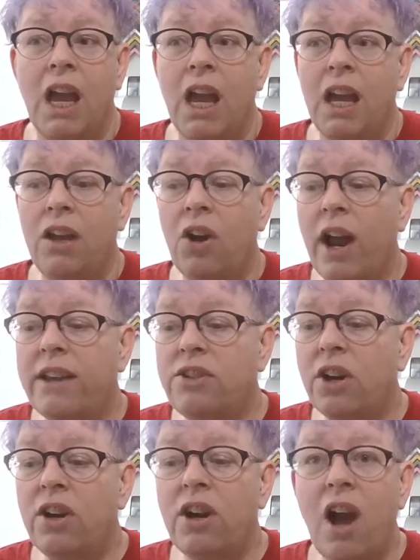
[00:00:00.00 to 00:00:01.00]
I
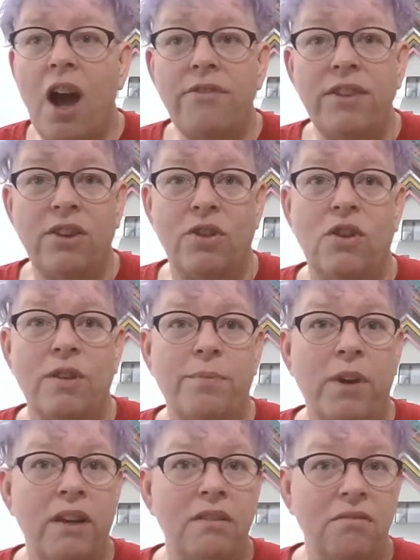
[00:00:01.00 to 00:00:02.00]
started off in the
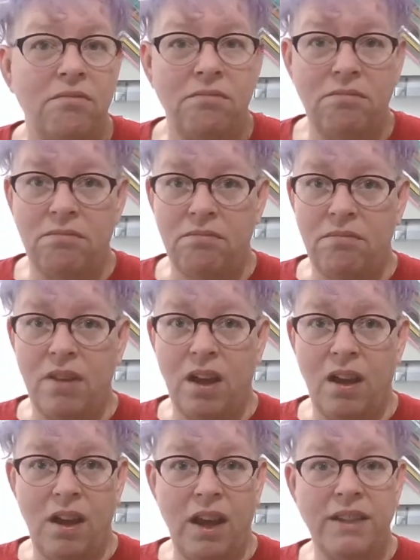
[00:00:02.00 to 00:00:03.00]
corporate
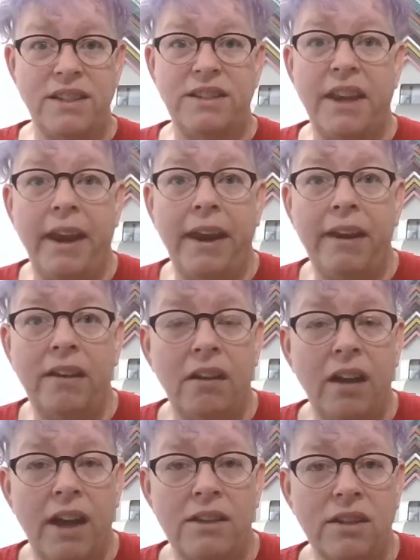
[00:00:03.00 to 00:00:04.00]
entity
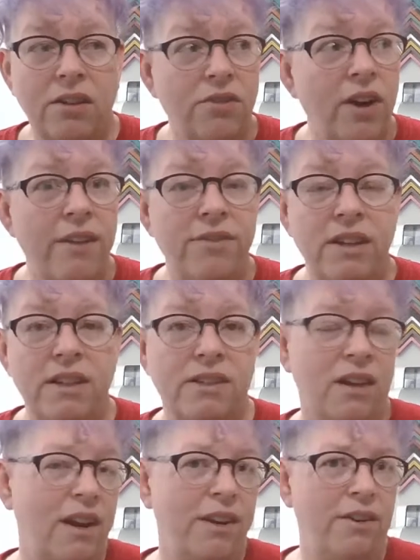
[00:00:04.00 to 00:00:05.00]
as a graphic
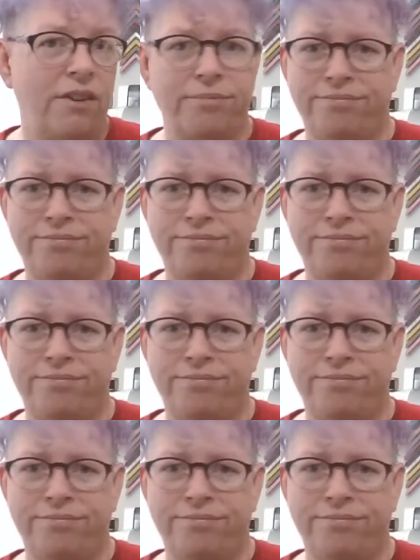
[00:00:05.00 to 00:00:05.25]
designer.